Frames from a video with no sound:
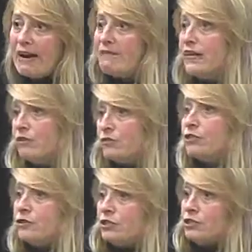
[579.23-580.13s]
they're
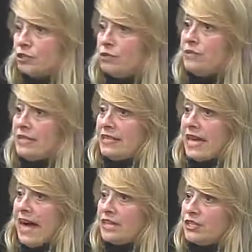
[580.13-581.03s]
usually just using
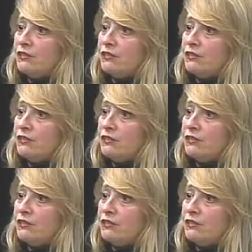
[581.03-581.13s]
that to